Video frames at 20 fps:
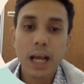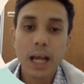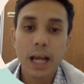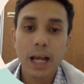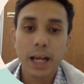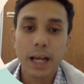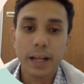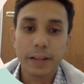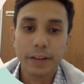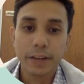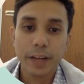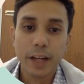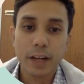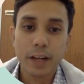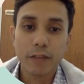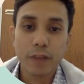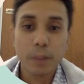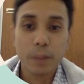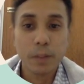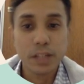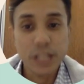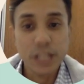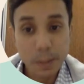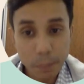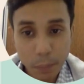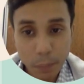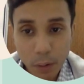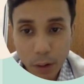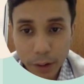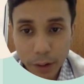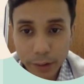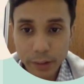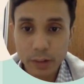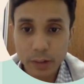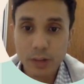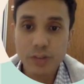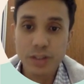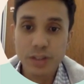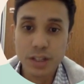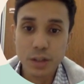and then family support
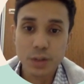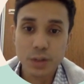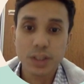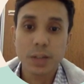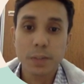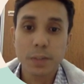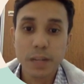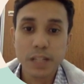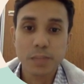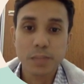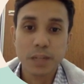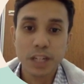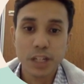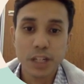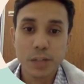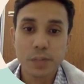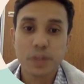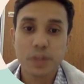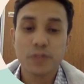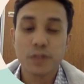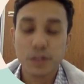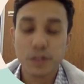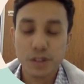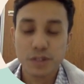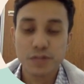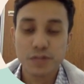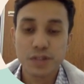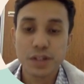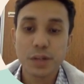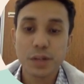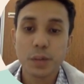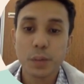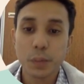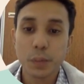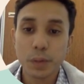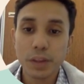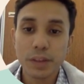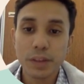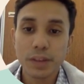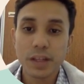constitute the best management for children
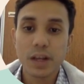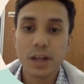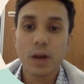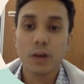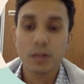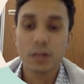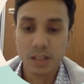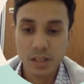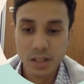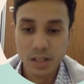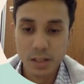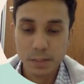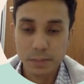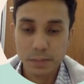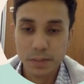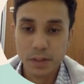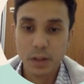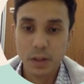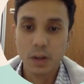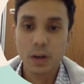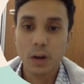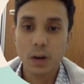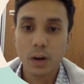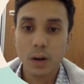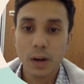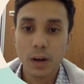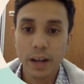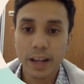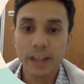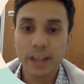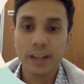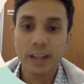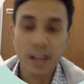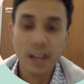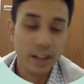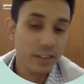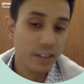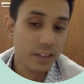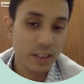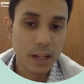with autism and the
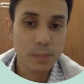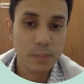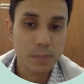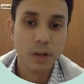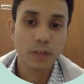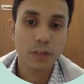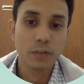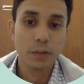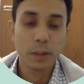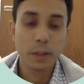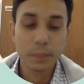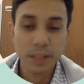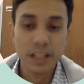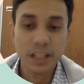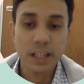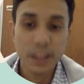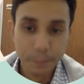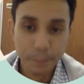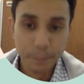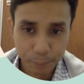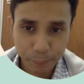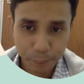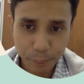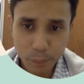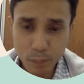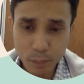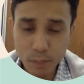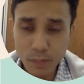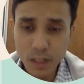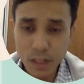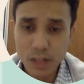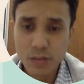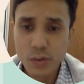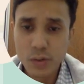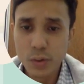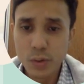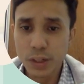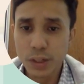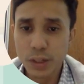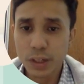other types of PDD.
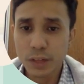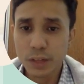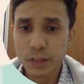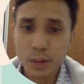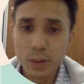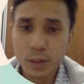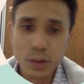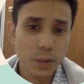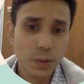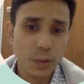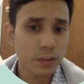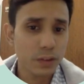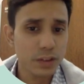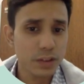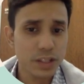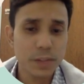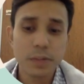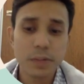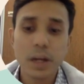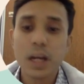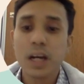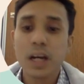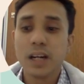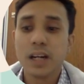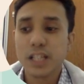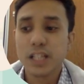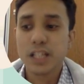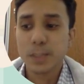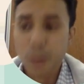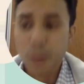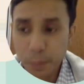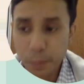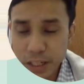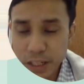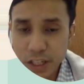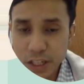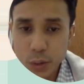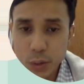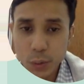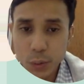So individuals with autism respond
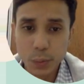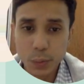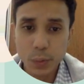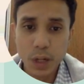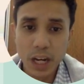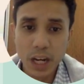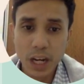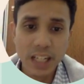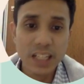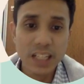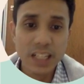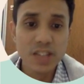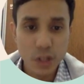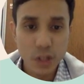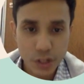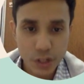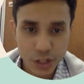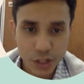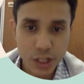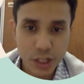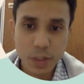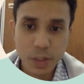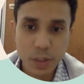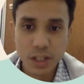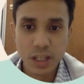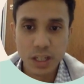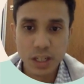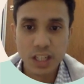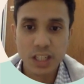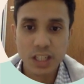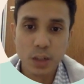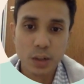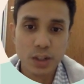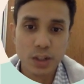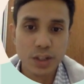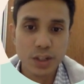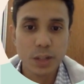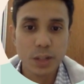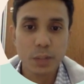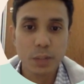best to highly structured specialized
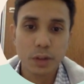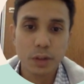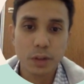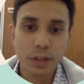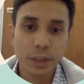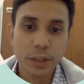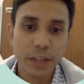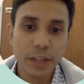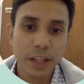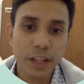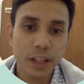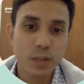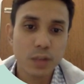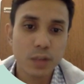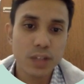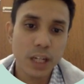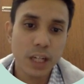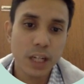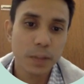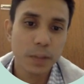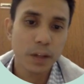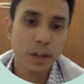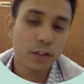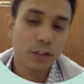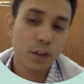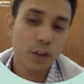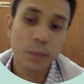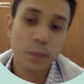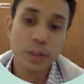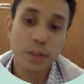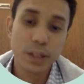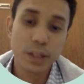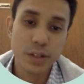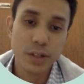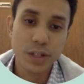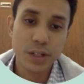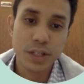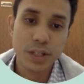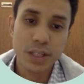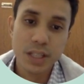educational program that includes element of
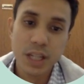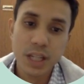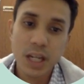communications